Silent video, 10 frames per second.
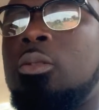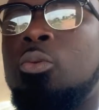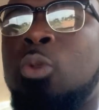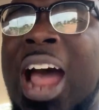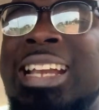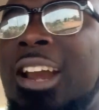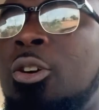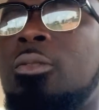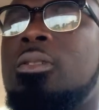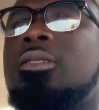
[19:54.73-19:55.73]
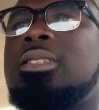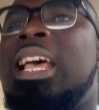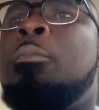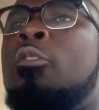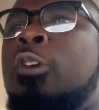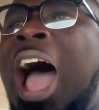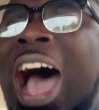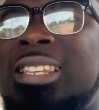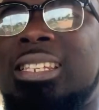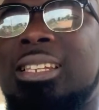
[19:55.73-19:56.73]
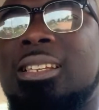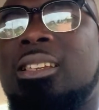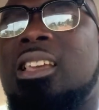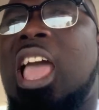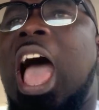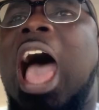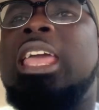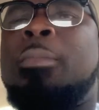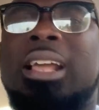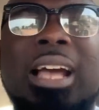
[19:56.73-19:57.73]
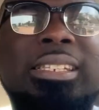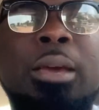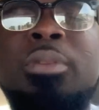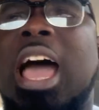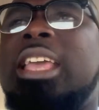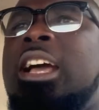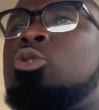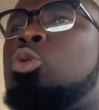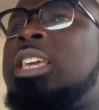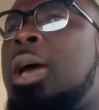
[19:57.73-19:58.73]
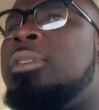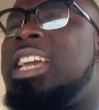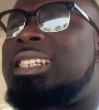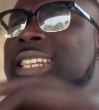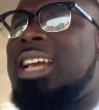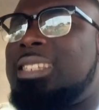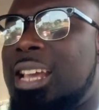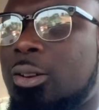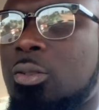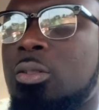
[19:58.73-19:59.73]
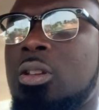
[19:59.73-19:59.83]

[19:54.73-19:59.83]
Rather, no, some of us, I beka say bia yansu game ni yetiase no.